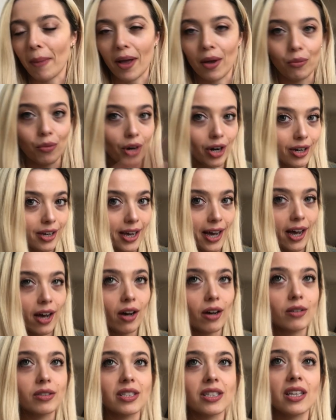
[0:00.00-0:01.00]
my
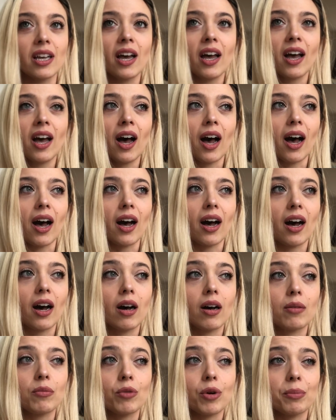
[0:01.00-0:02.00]
workouts,
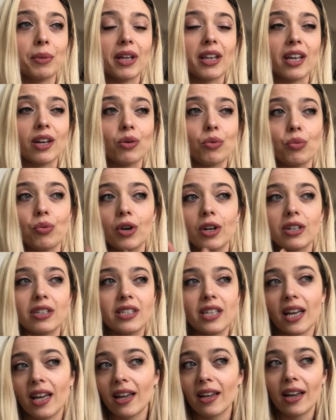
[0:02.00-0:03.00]
um, what my like work
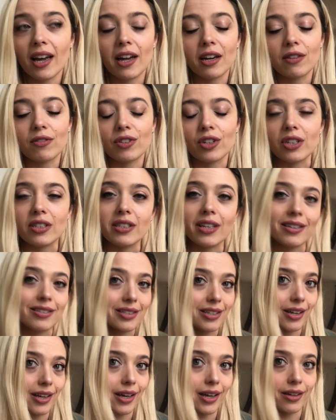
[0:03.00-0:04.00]
day kind of looks like
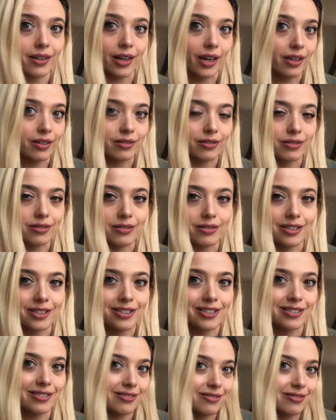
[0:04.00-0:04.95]
today and